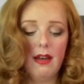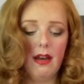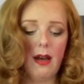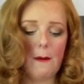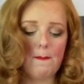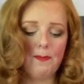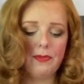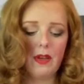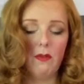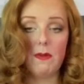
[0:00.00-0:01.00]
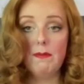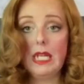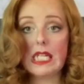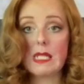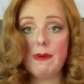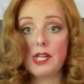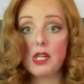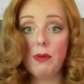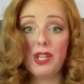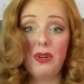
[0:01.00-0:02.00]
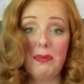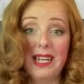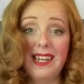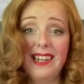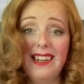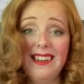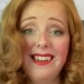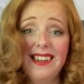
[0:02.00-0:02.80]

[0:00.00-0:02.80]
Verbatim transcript: Um, with me, especially with humidity,